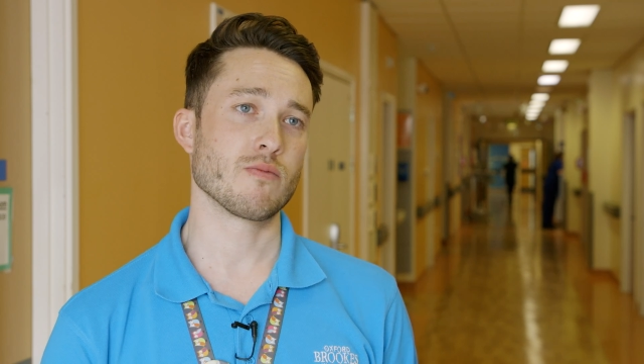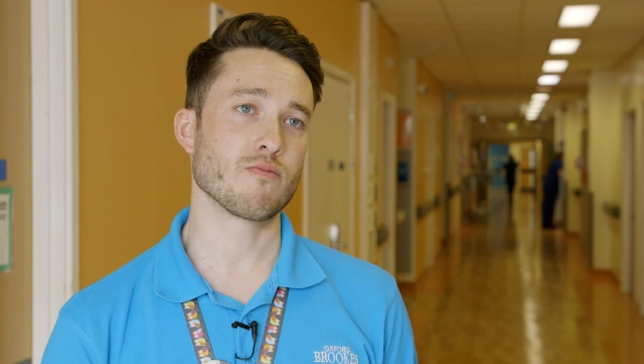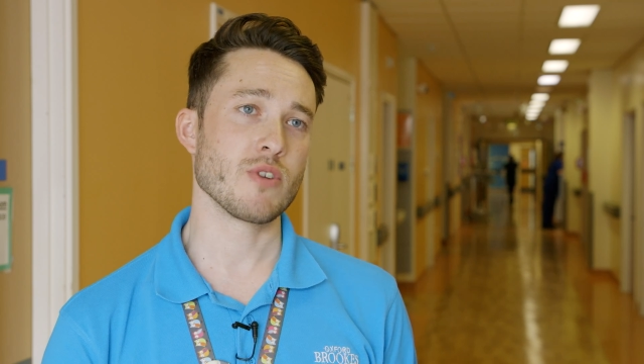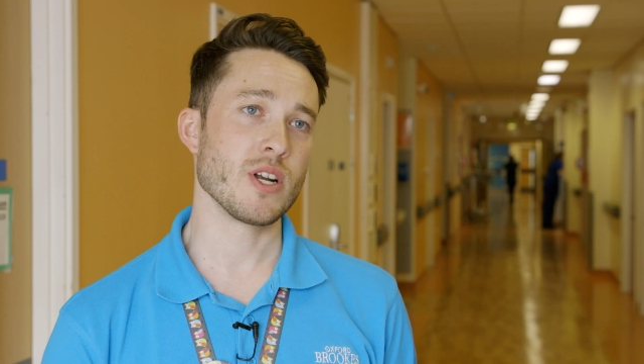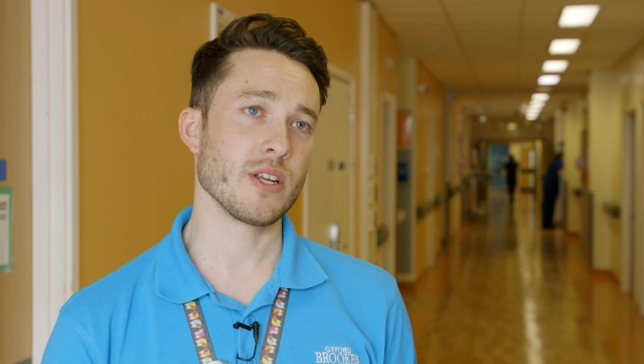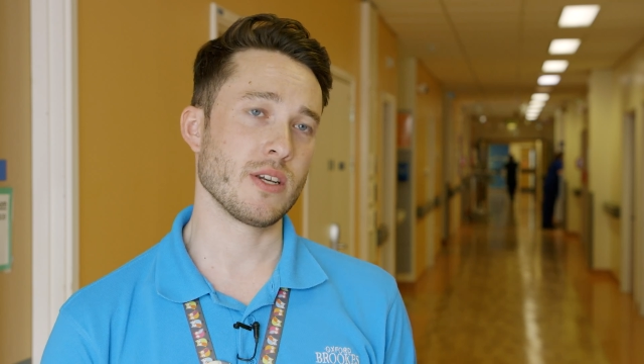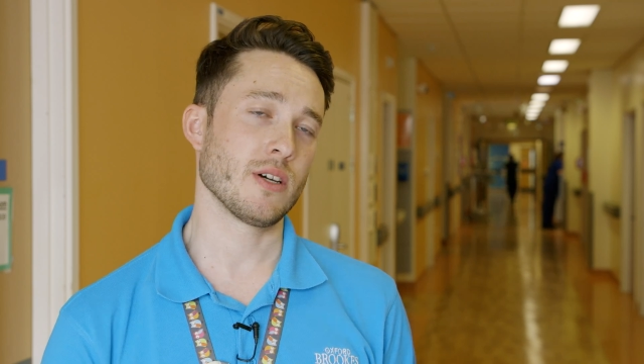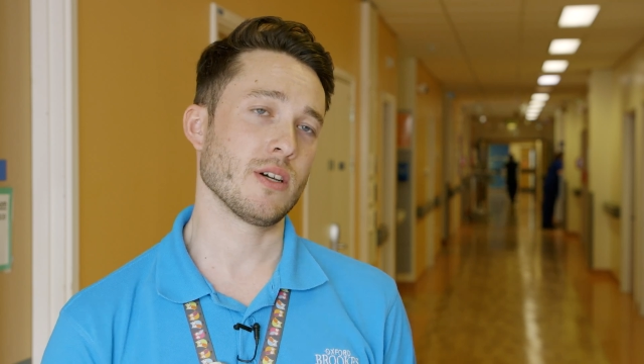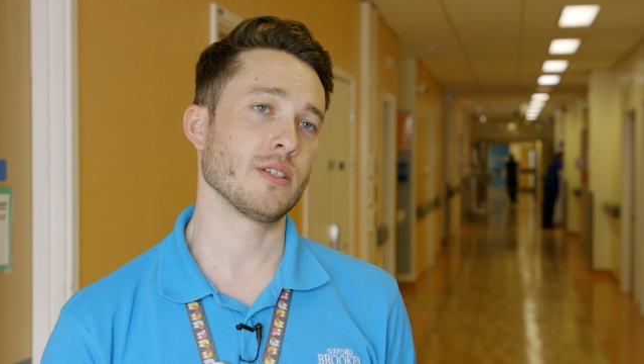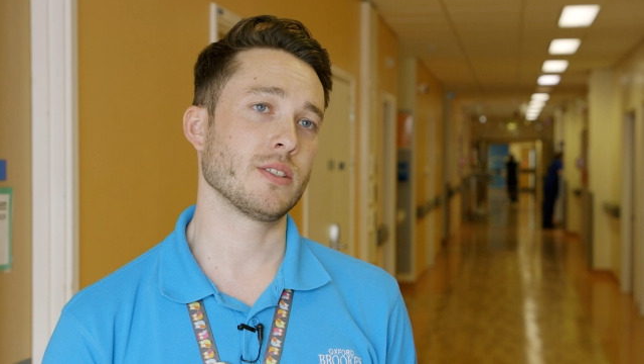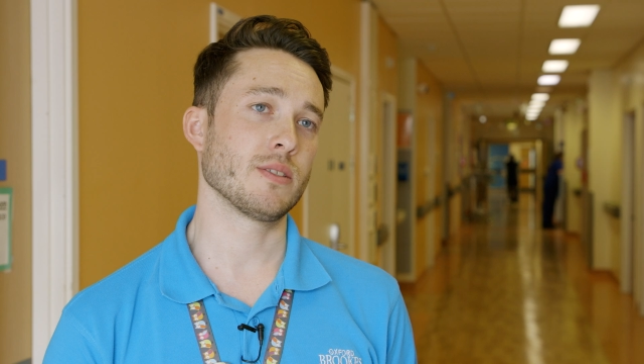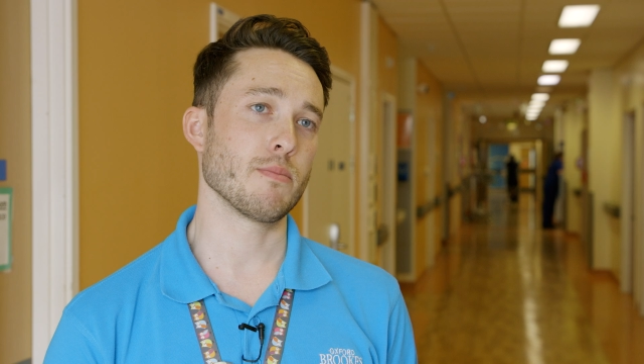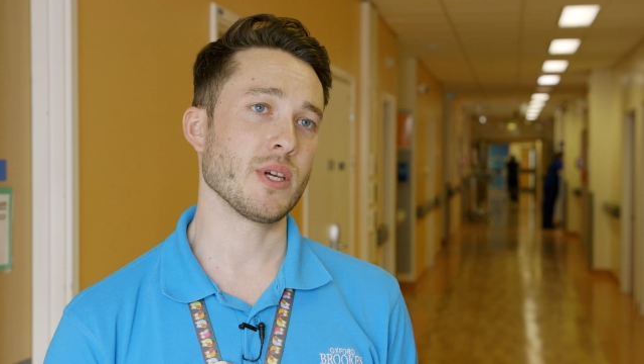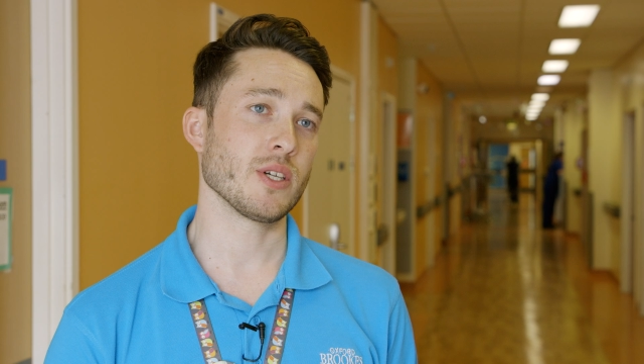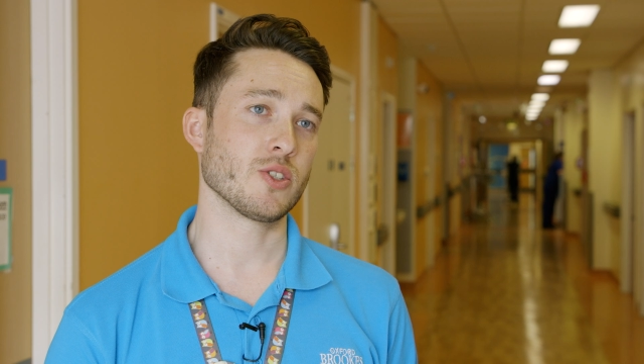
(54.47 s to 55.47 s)
a really
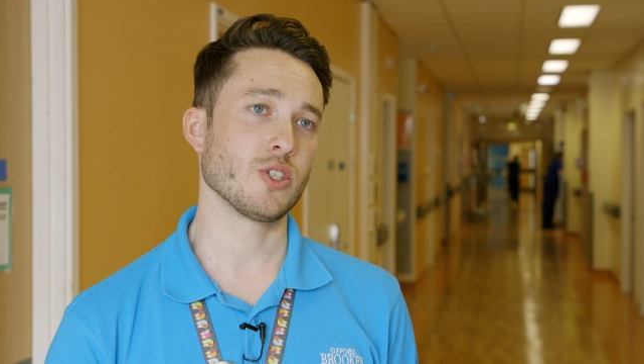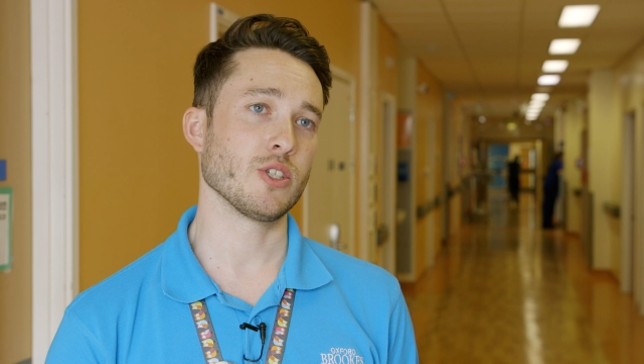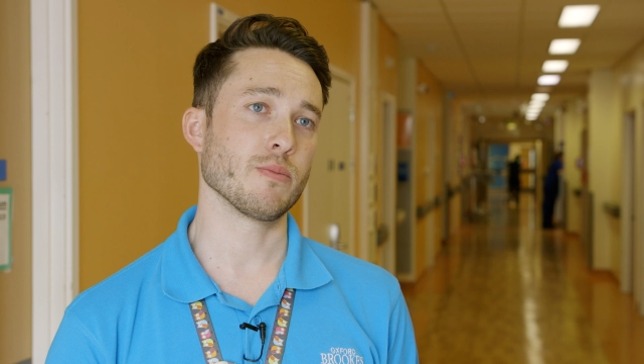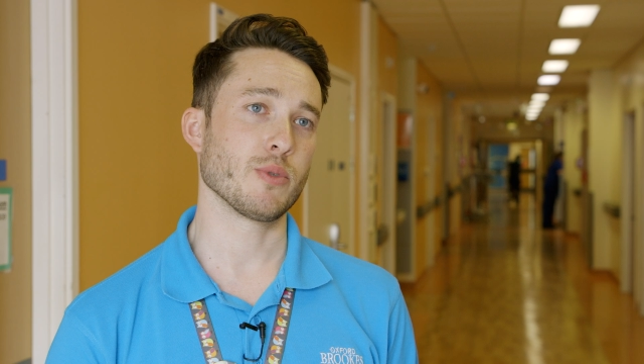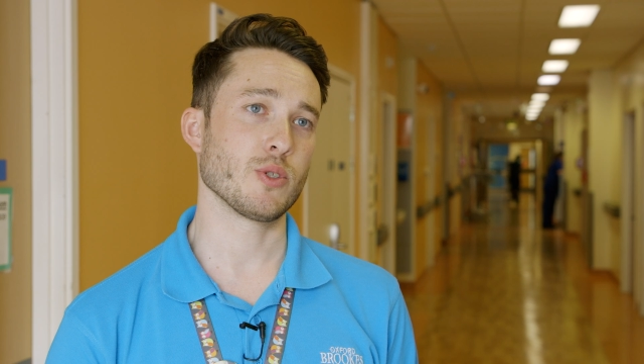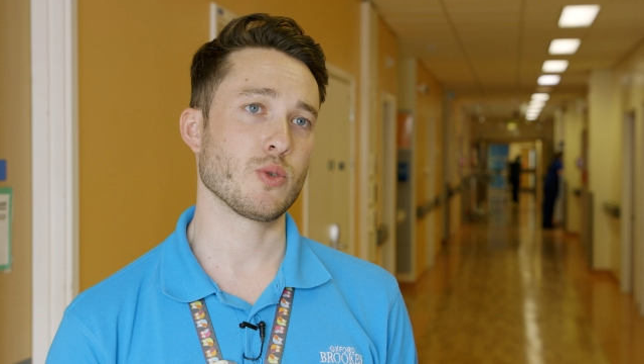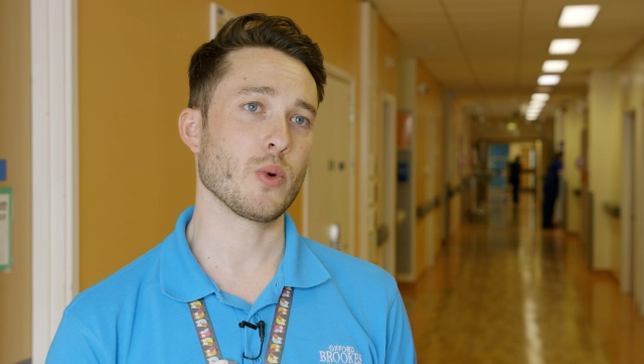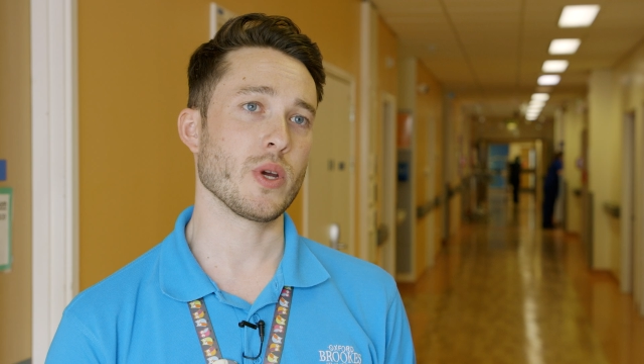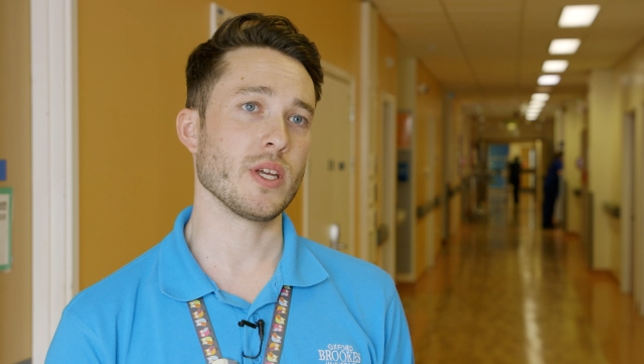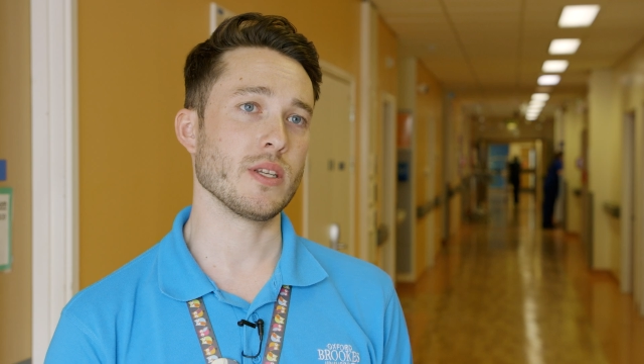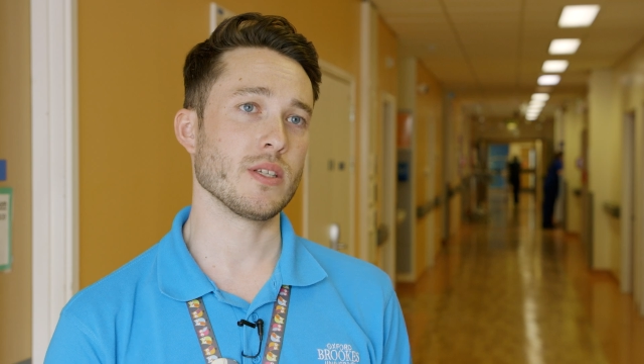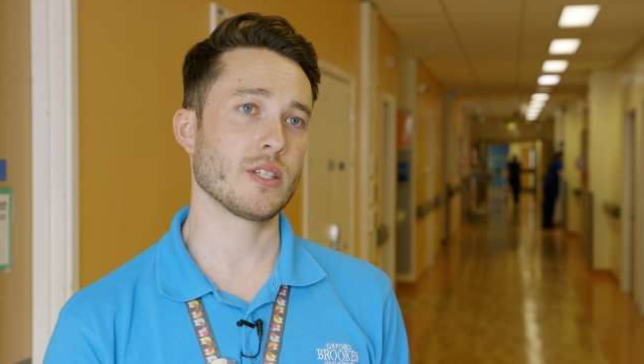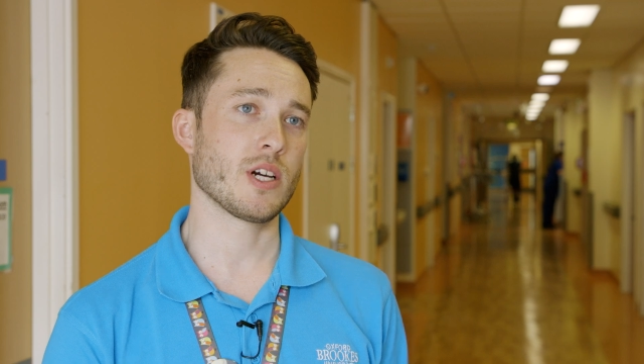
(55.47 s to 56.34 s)
nice mixture between